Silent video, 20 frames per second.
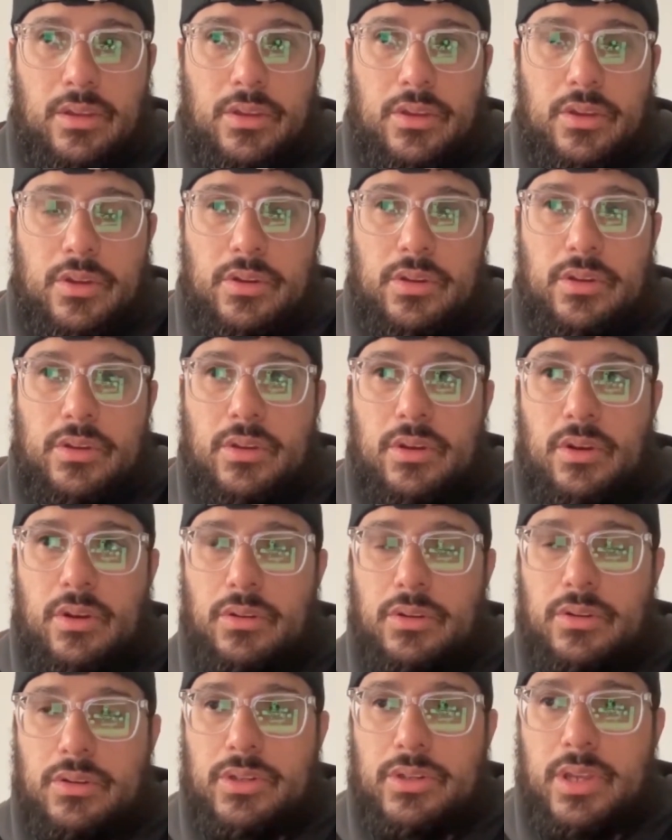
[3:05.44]

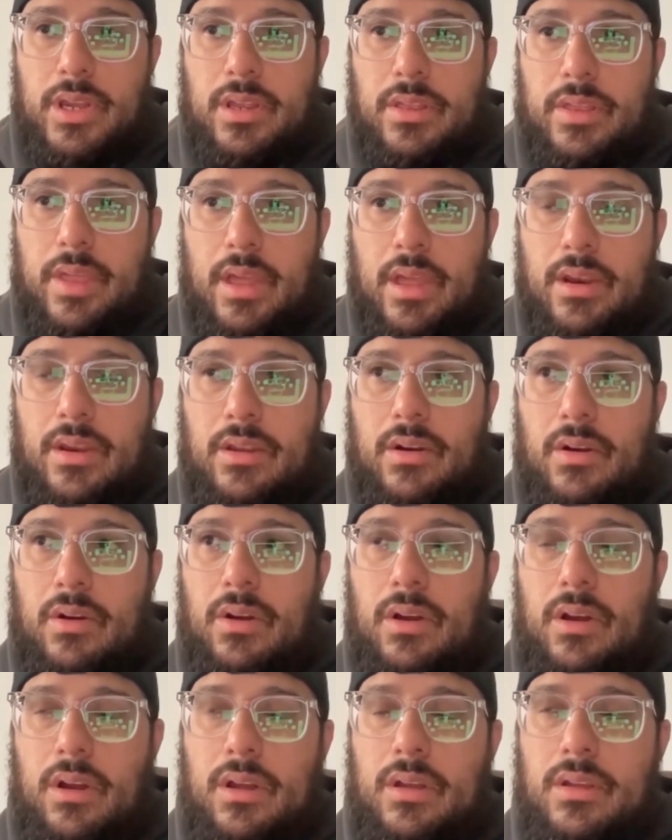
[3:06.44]
you're saying that, you
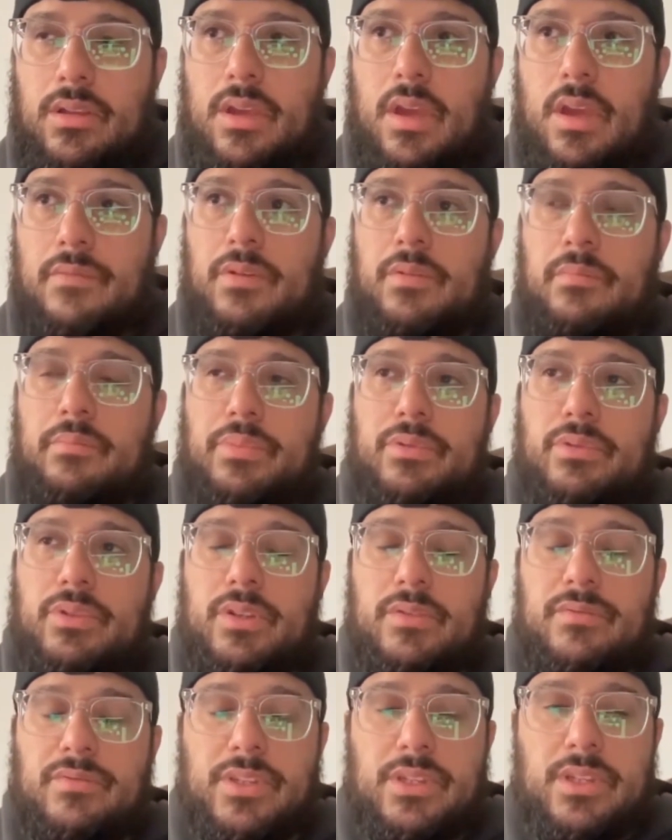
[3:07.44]
know, you have an
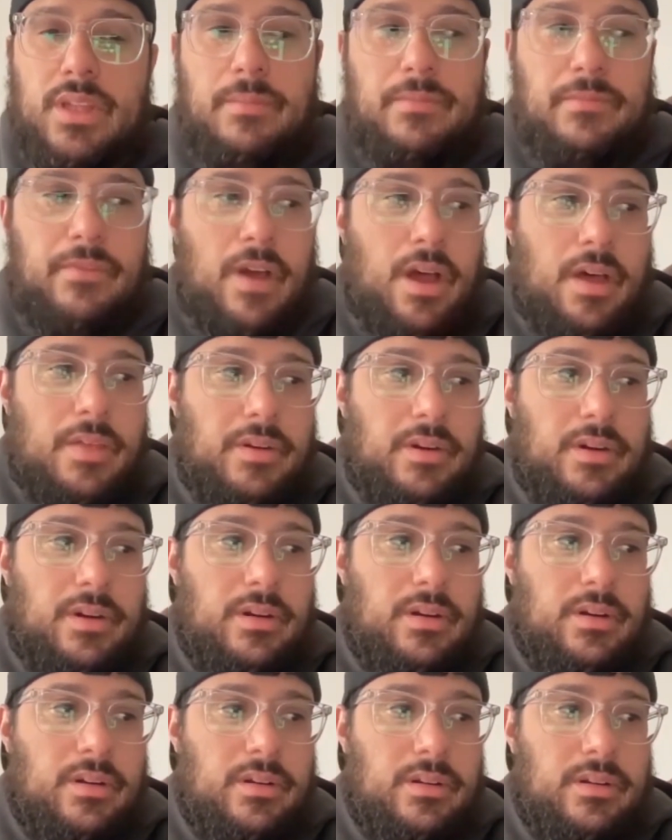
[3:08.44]
abusive
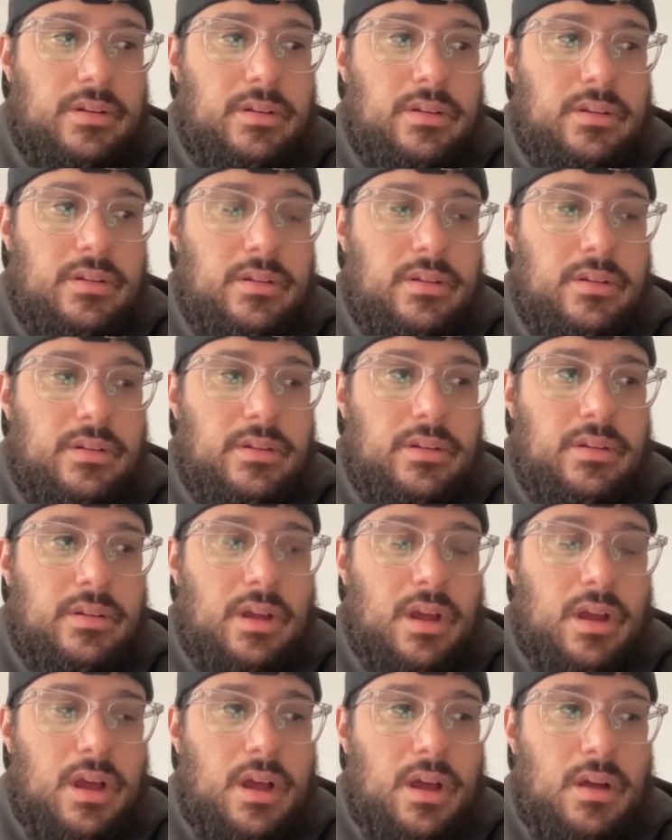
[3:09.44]
stepfather,
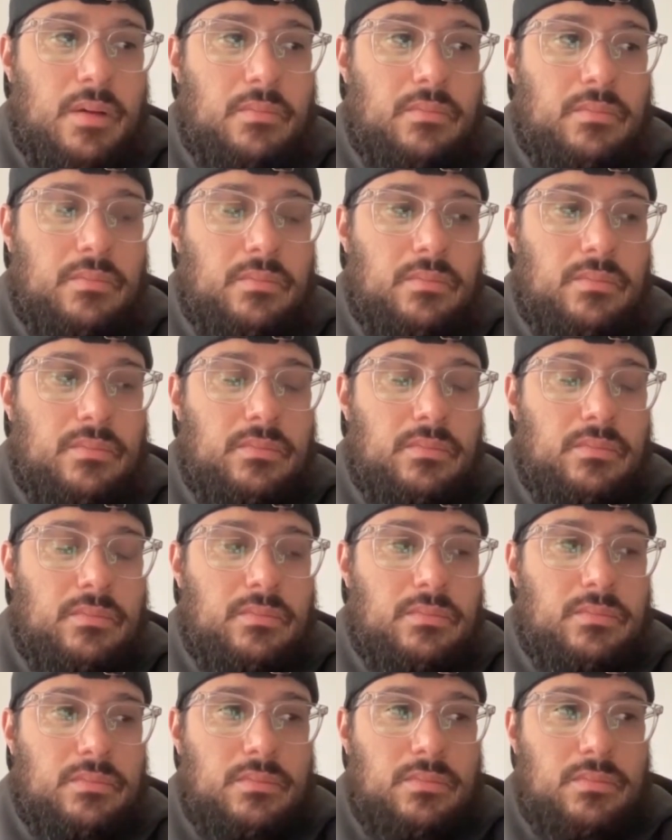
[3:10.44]
and
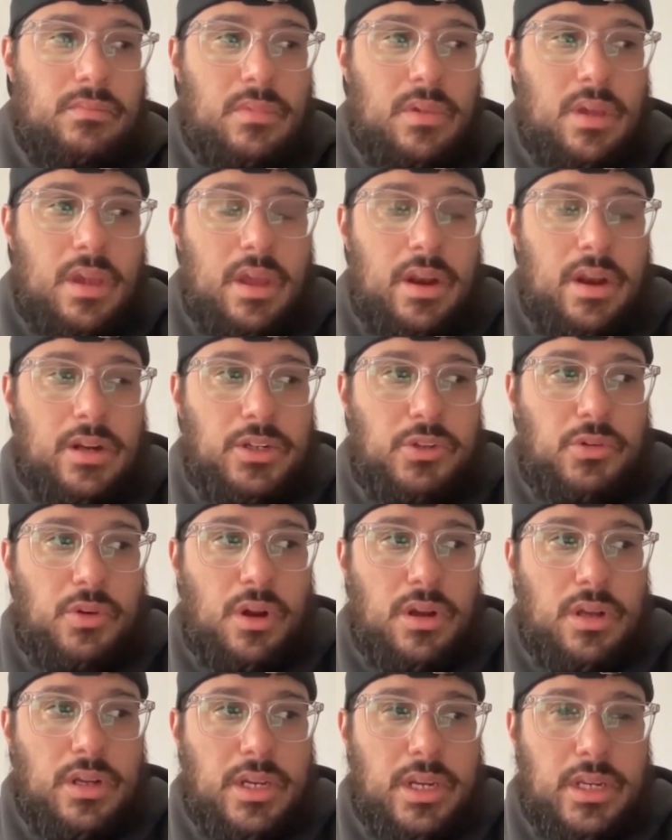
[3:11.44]
a
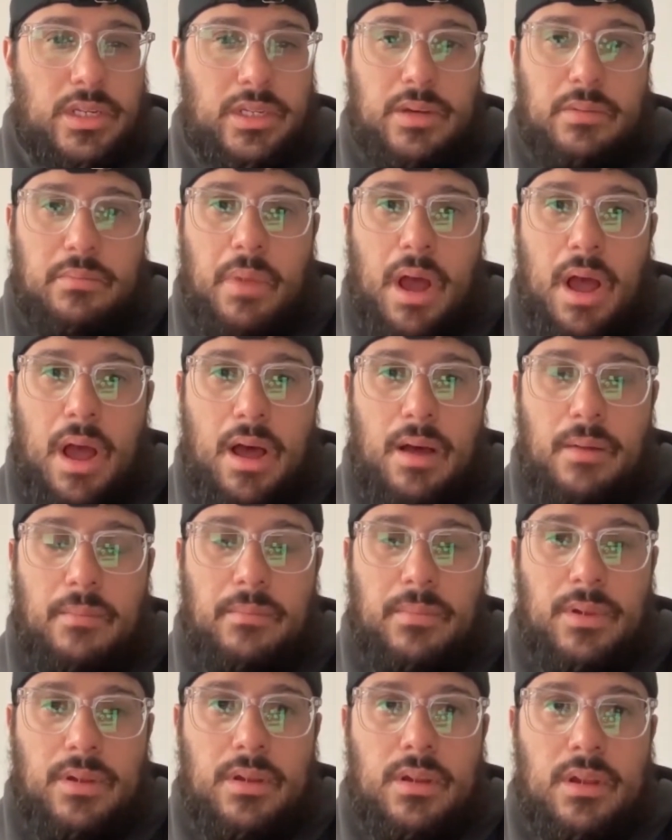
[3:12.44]
drug addicted
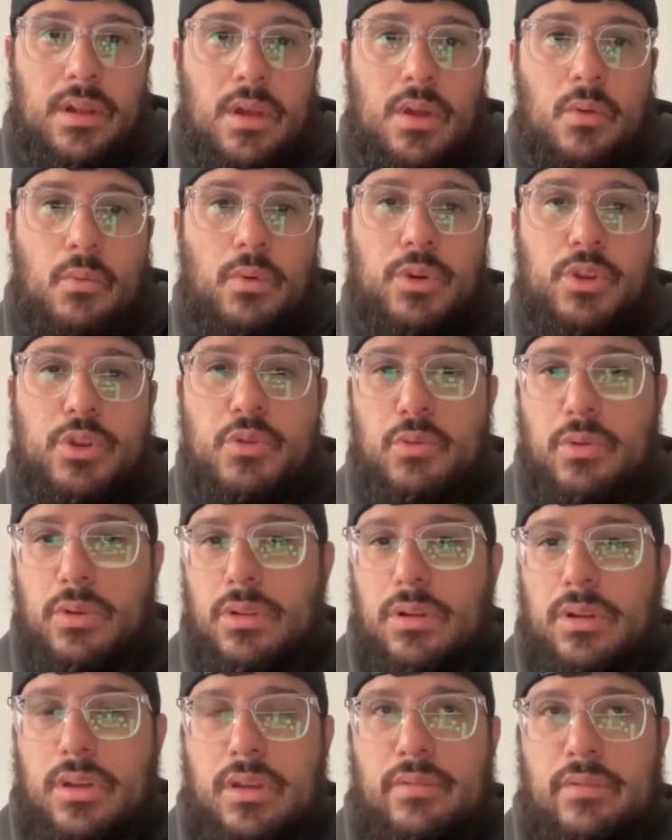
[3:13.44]
mom. When you
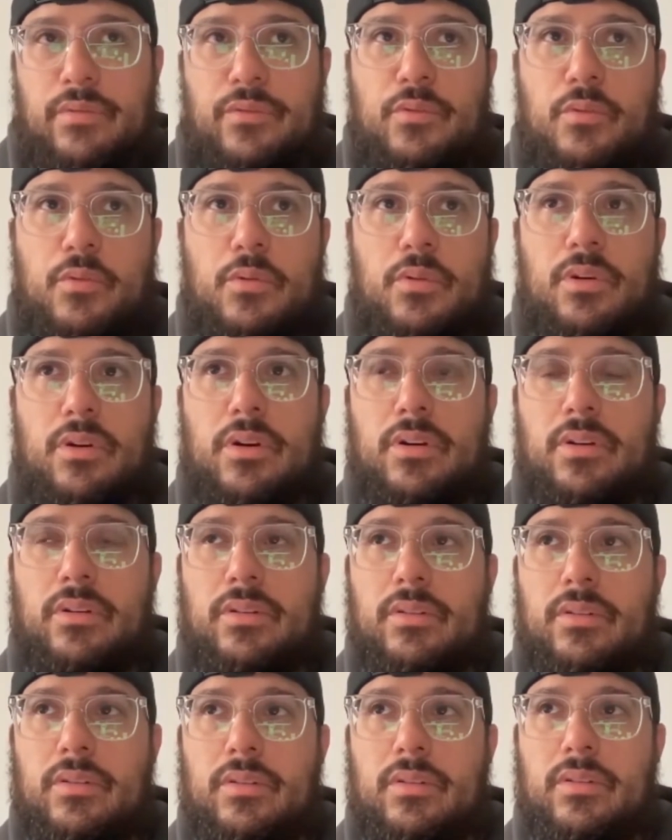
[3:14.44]
were looking
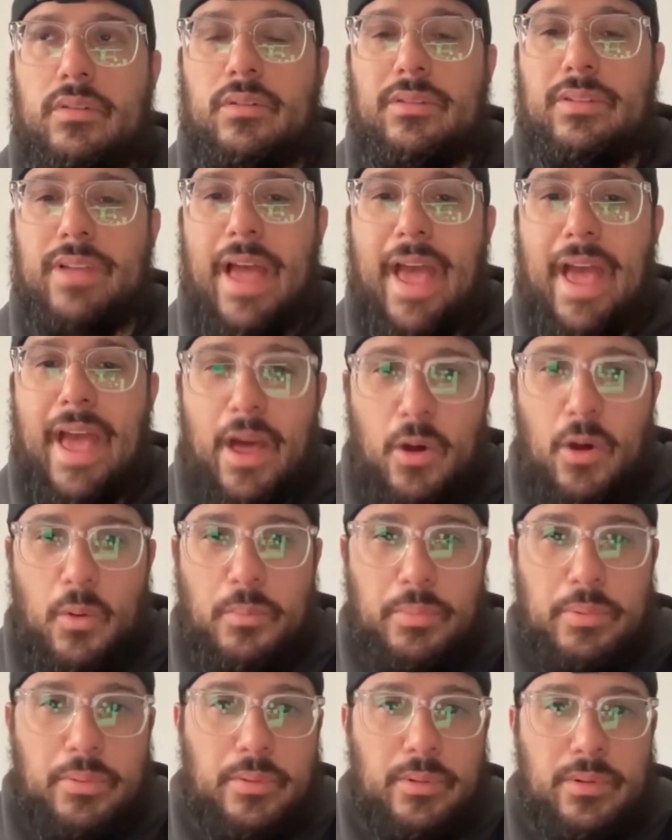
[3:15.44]
for
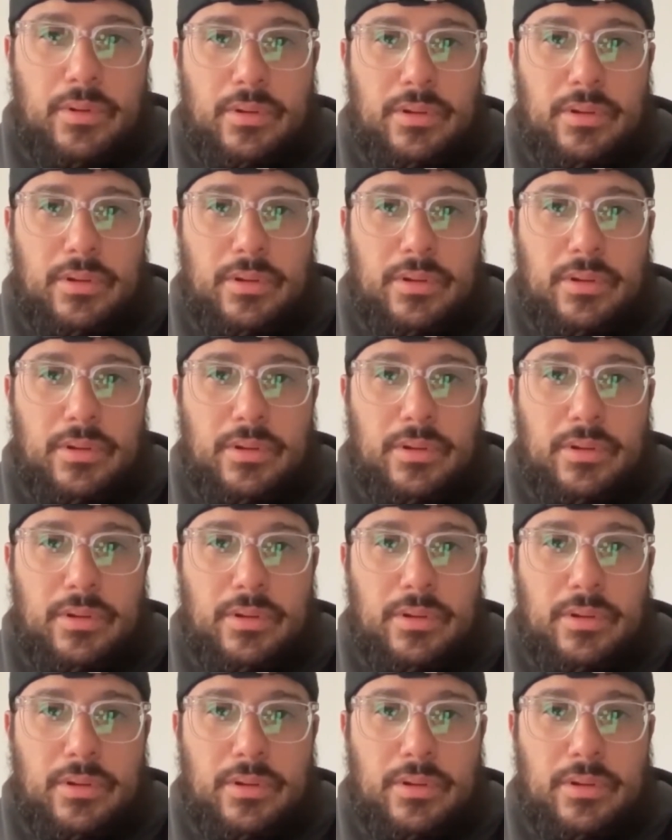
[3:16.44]
help